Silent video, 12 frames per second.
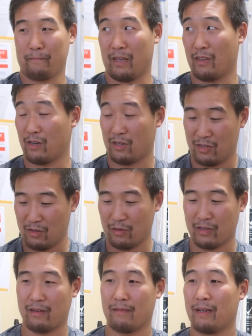and you got to deal
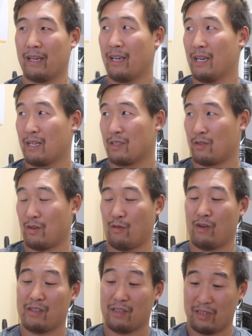with it. So
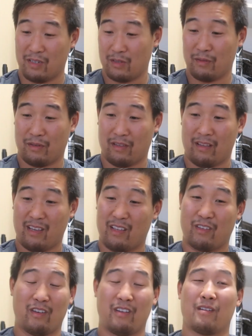rather than dealing with it like
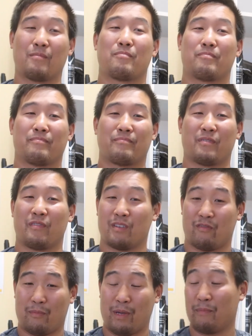that, you need to prevent
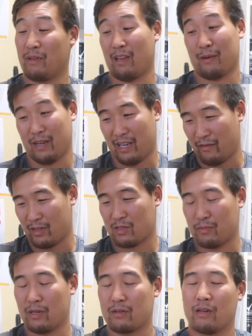it from happening by having a
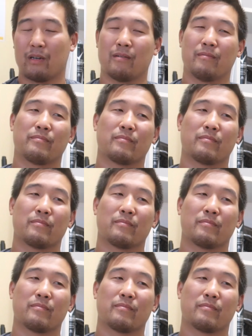spare tire.